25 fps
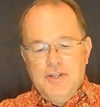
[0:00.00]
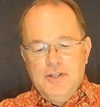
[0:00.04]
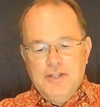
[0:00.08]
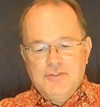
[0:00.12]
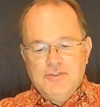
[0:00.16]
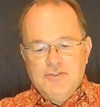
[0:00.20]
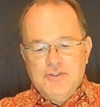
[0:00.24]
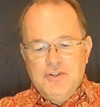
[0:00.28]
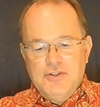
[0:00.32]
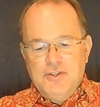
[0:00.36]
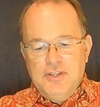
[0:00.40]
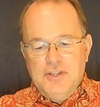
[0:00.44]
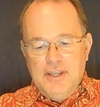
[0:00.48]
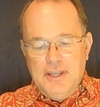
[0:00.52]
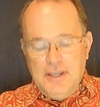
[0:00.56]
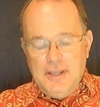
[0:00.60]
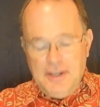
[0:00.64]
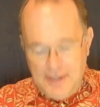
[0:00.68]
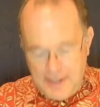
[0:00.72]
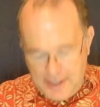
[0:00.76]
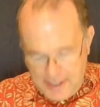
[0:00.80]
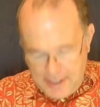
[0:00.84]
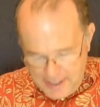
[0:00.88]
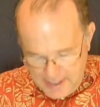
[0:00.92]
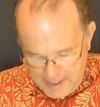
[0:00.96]
It's
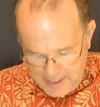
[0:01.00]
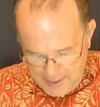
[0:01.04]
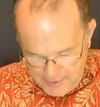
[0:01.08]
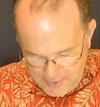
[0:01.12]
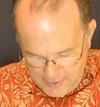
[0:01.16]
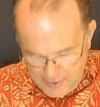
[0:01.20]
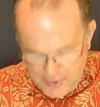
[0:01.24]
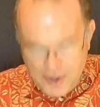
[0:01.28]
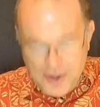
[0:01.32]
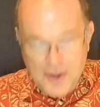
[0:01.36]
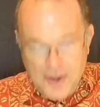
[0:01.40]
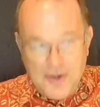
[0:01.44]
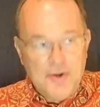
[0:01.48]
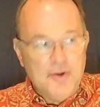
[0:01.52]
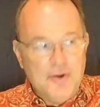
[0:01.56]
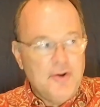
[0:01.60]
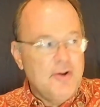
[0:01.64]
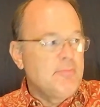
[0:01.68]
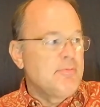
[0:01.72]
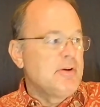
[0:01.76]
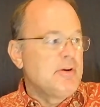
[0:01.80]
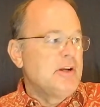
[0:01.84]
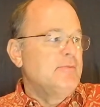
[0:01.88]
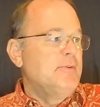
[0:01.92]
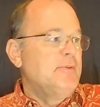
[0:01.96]
indeed a honor
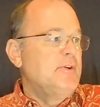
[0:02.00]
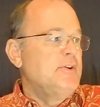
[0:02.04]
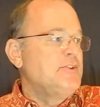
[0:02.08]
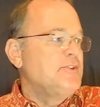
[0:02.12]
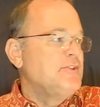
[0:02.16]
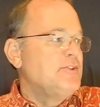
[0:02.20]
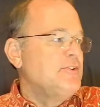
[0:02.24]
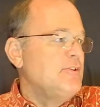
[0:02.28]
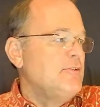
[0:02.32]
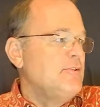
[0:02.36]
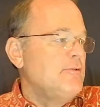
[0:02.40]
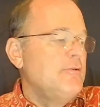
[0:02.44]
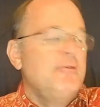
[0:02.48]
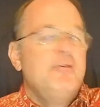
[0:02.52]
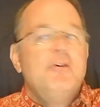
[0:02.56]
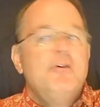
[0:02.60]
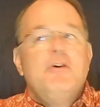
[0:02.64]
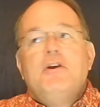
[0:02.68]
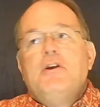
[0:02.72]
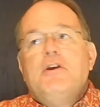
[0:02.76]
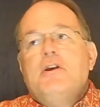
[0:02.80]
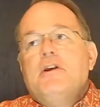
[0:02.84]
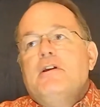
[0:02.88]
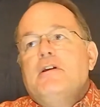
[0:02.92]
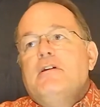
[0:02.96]
and privilege to
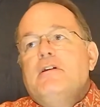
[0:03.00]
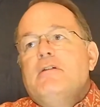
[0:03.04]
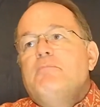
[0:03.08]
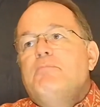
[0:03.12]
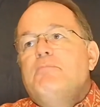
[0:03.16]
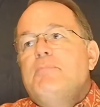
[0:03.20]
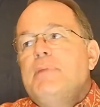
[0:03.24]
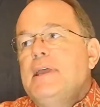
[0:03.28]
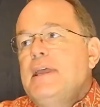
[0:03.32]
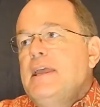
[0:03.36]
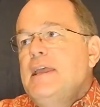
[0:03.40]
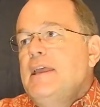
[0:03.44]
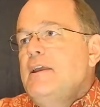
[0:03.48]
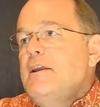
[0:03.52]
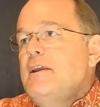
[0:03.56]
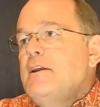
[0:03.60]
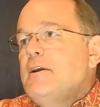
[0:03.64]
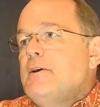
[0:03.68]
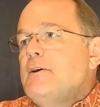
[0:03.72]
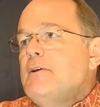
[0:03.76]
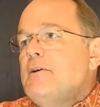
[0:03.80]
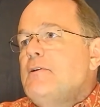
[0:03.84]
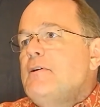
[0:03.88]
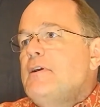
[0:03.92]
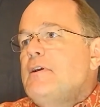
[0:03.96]
be
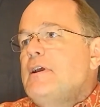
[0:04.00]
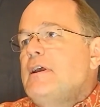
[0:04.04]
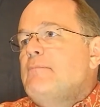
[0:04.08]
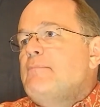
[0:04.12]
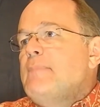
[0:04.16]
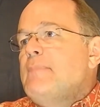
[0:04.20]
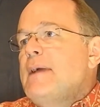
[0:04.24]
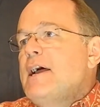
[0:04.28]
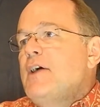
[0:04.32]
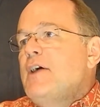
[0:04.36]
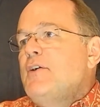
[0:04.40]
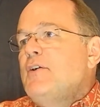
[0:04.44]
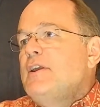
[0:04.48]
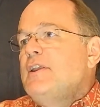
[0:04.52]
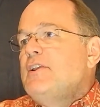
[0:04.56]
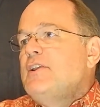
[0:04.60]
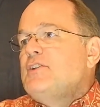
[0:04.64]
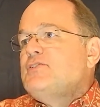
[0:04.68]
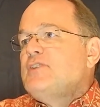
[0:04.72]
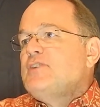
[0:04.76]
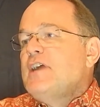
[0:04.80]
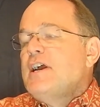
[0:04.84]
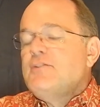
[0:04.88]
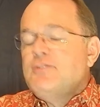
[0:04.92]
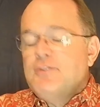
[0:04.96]
here in Maui
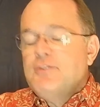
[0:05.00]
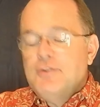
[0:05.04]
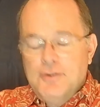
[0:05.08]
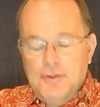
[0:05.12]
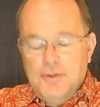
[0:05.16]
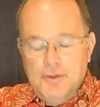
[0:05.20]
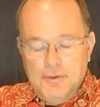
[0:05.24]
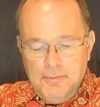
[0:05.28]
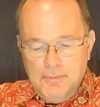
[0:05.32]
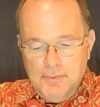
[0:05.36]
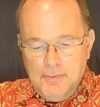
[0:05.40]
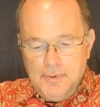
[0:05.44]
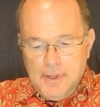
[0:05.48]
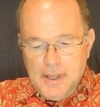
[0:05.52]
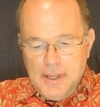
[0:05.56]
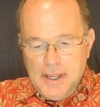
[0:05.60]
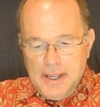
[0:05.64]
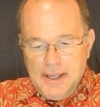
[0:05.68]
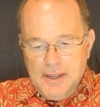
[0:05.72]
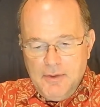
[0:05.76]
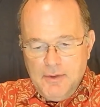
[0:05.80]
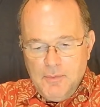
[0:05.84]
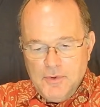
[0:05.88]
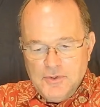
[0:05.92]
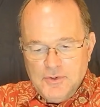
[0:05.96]
this afternoon.
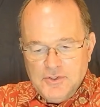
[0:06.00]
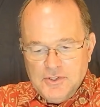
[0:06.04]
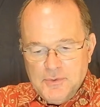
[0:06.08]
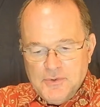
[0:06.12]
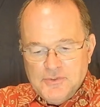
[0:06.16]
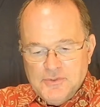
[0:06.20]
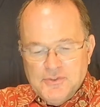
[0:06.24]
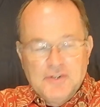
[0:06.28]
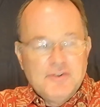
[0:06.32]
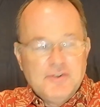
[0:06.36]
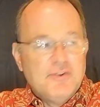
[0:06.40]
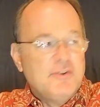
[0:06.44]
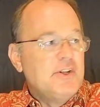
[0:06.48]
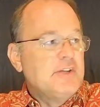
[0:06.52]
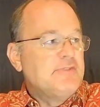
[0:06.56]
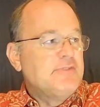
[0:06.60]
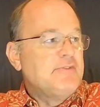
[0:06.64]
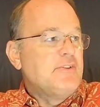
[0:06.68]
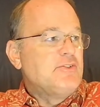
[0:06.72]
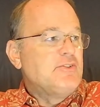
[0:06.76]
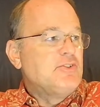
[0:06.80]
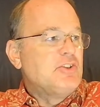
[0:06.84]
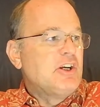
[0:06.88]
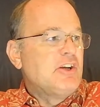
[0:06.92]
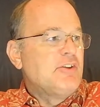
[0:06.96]
I wish it was under
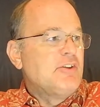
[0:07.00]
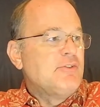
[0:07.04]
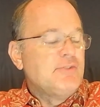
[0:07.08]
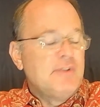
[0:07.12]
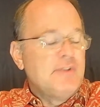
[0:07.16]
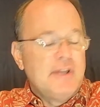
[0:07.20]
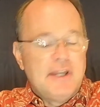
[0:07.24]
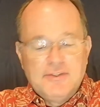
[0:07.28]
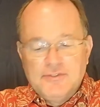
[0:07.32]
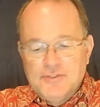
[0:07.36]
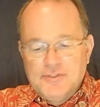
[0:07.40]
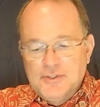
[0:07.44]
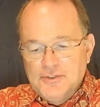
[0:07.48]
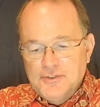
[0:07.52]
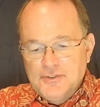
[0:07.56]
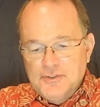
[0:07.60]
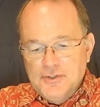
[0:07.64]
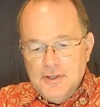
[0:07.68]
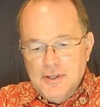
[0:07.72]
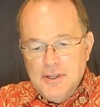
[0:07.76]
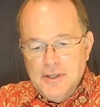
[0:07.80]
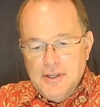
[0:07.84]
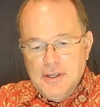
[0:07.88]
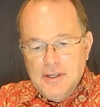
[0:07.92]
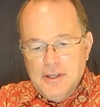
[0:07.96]
different circumstances,
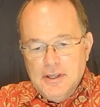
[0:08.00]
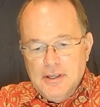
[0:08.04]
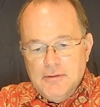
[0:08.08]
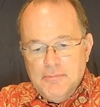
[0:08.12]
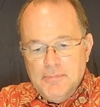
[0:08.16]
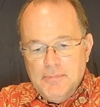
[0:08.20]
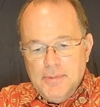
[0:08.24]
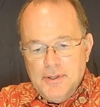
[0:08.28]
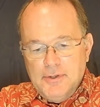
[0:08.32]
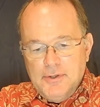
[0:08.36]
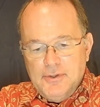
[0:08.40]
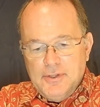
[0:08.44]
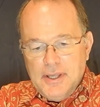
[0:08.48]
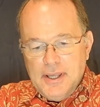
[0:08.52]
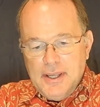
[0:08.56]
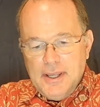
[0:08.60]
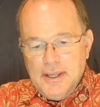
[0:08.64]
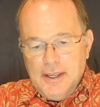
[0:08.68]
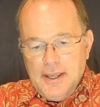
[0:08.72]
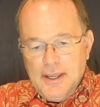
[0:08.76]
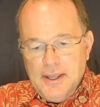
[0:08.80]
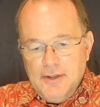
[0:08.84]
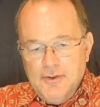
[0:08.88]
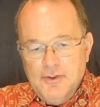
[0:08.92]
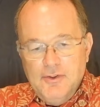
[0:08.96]
but
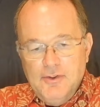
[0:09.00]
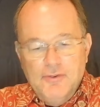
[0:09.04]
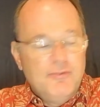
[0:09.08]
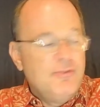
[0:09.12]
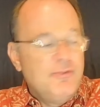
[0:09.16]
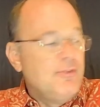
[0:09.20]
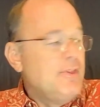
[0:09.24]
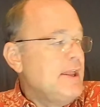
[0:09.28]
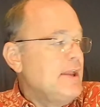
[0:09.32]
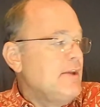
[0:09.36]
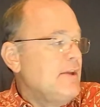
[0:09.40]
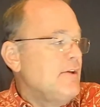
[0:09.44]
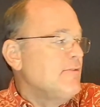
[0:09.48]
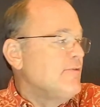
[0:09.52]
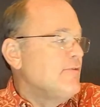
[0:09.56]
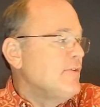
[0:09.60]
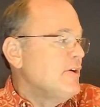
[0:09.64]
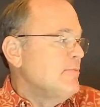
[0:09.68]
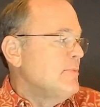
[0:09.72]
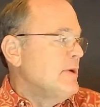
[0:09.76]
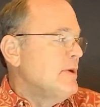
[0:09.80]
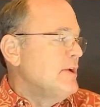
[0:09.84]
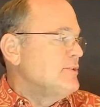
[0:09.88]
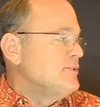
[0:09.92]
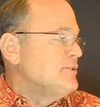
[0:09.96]
I do thank you very
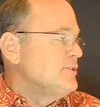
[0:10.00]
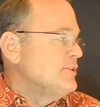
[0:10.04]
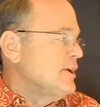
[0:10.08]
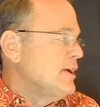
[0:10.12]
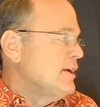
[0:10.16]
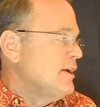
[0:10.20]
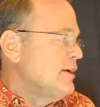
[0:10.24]
much,